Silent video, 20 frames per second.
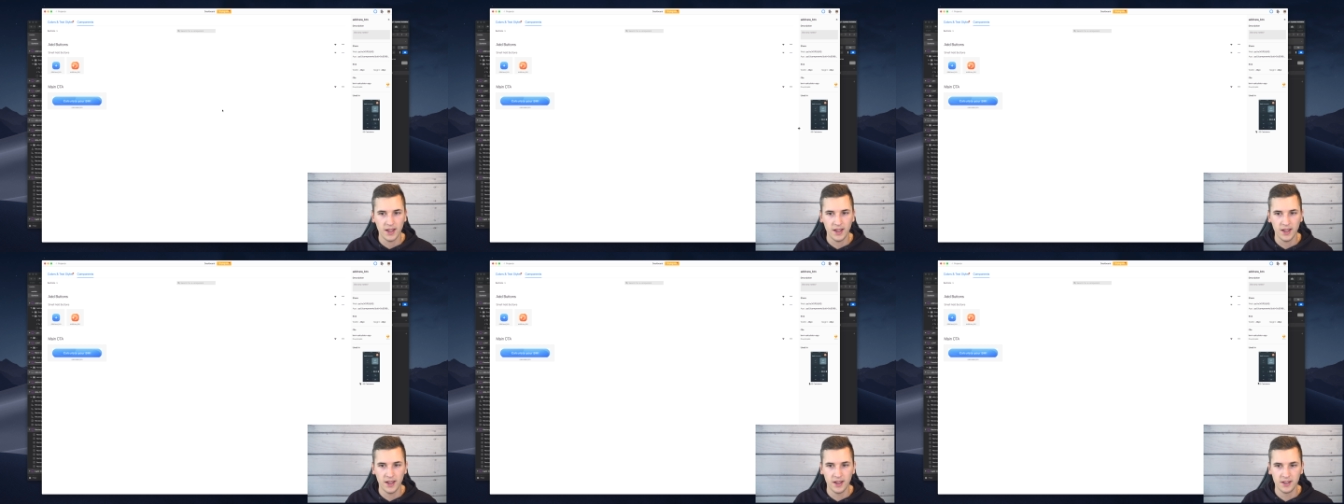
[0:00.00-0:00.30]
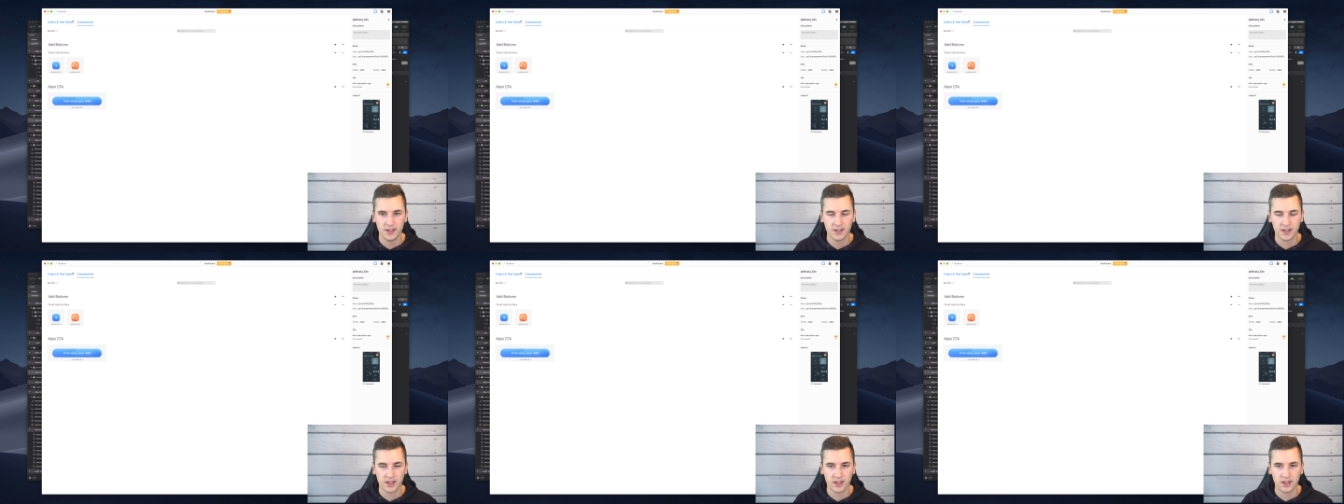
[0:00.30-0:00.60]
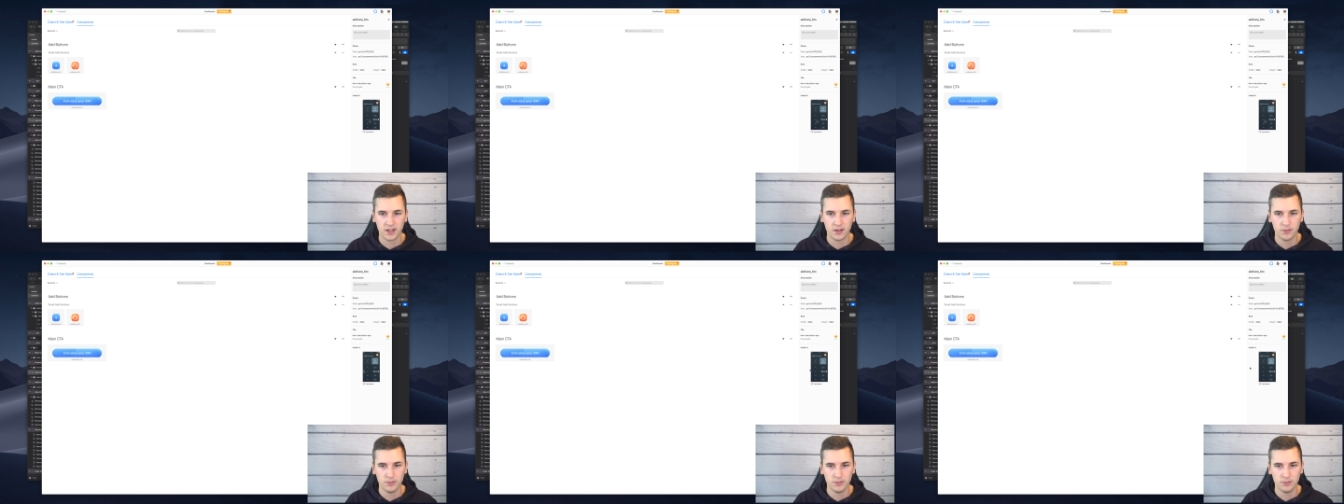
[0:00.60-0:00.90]
And
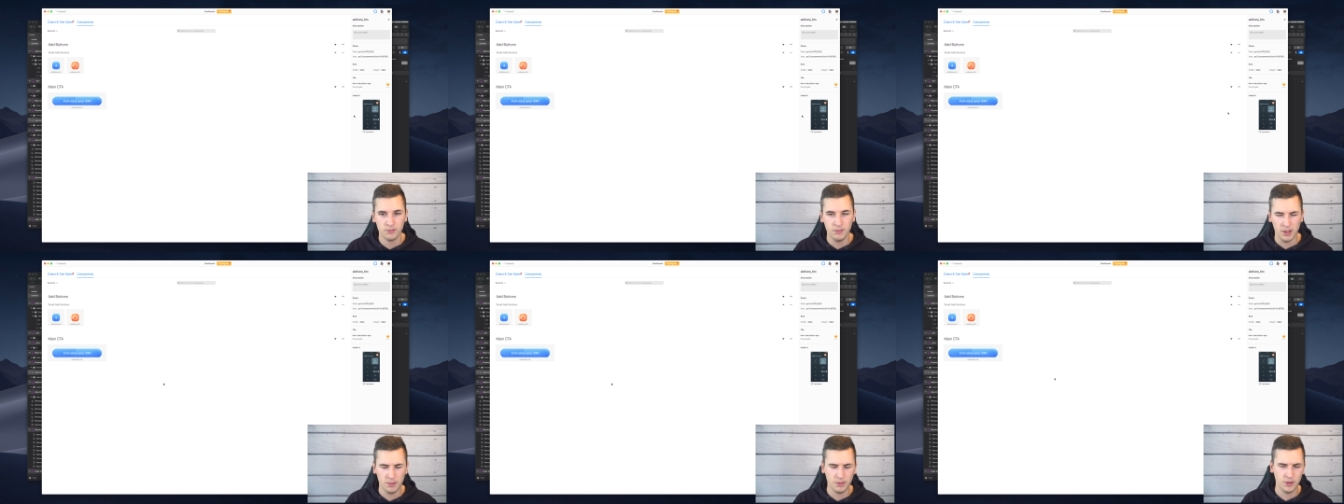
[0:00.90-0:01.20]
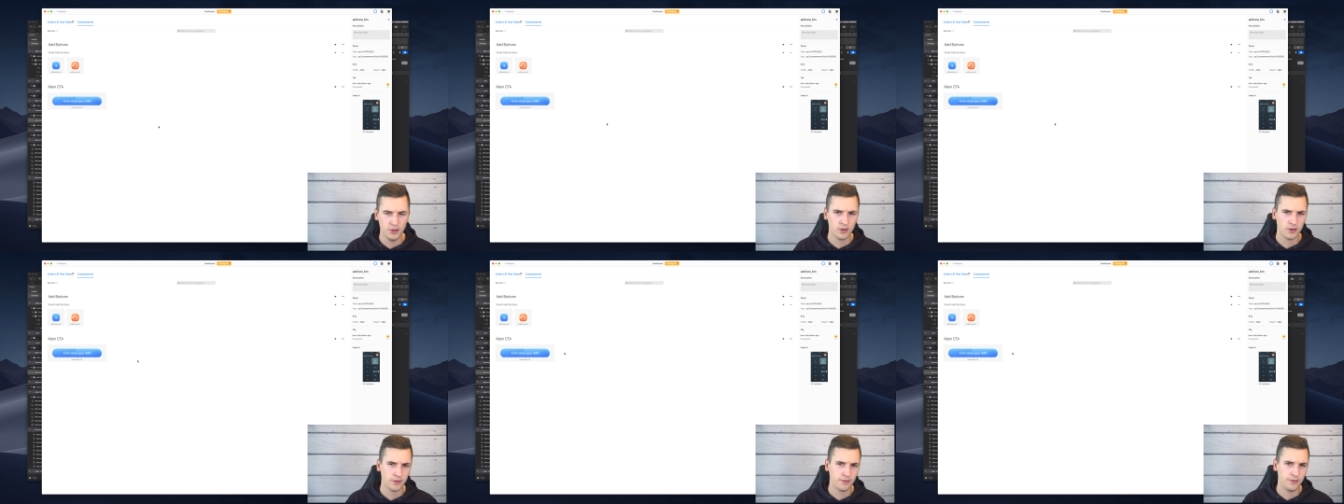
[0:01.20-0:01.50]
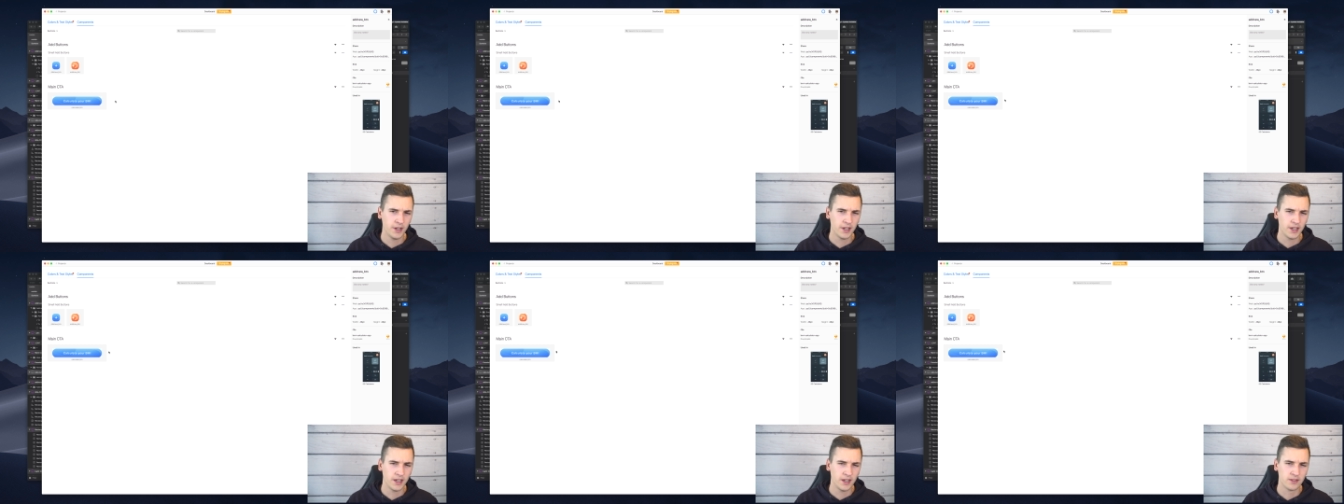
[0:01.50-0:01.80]
um, maybe you're
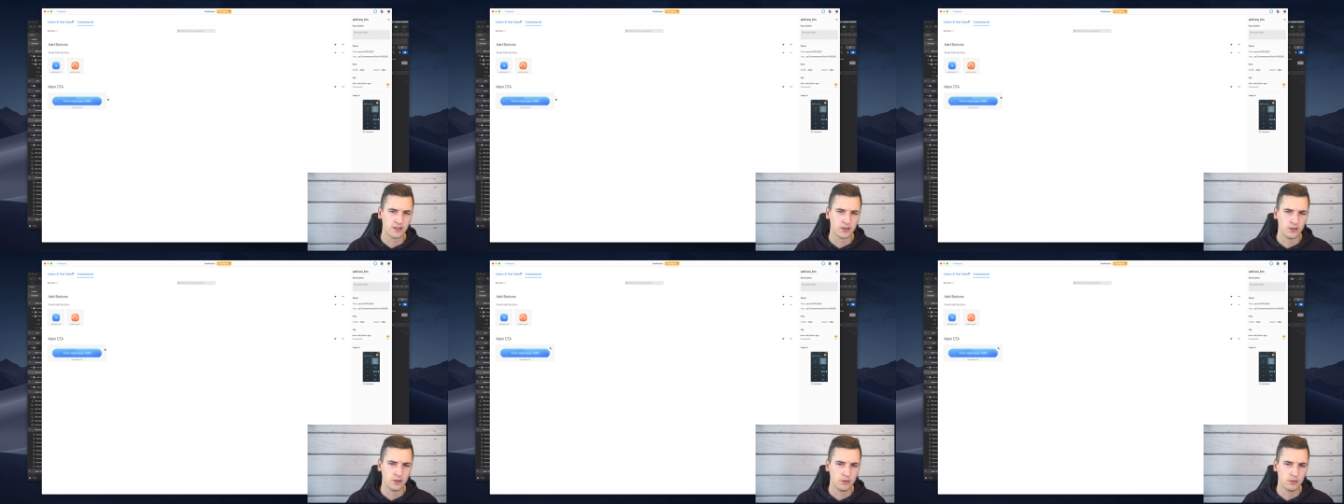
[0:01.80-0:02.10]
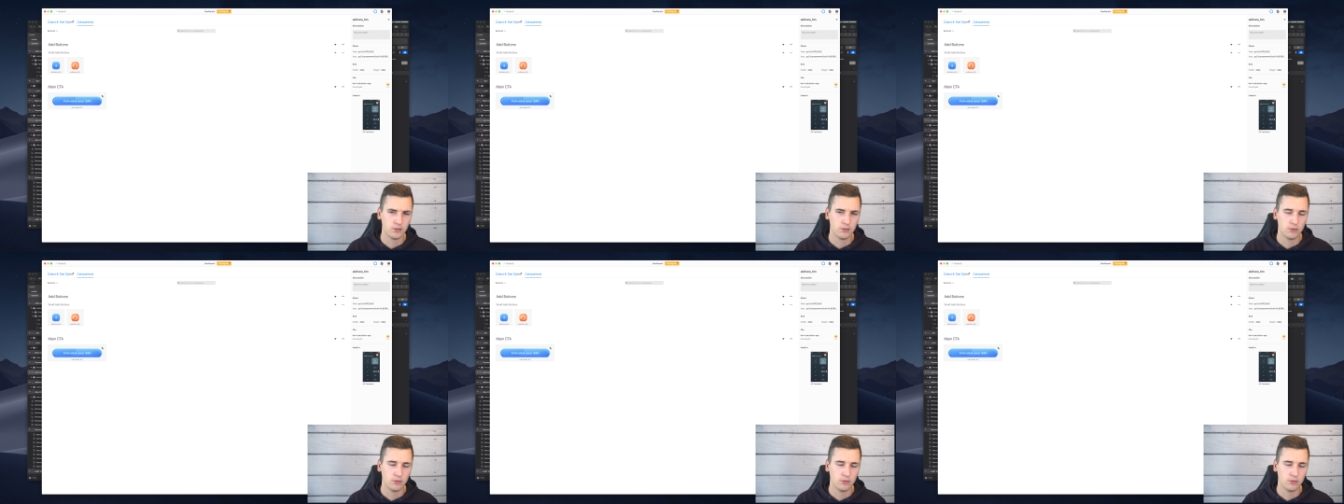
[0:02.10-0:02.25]
thinking, so